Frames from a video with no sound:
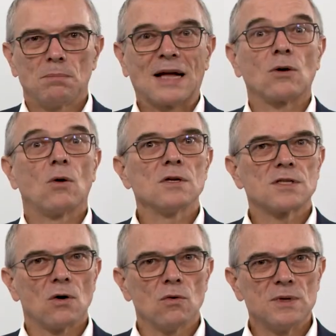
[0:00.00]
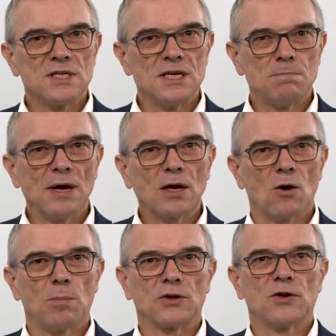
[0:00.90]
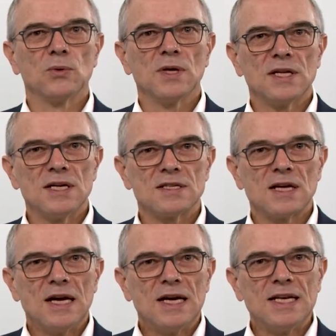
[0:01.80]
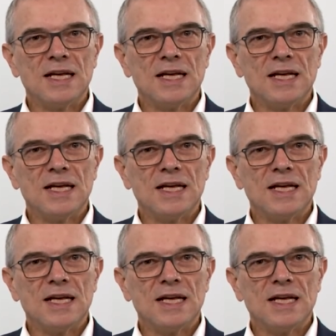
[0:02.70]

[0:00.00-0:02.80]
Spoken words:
But also we see big opportunities in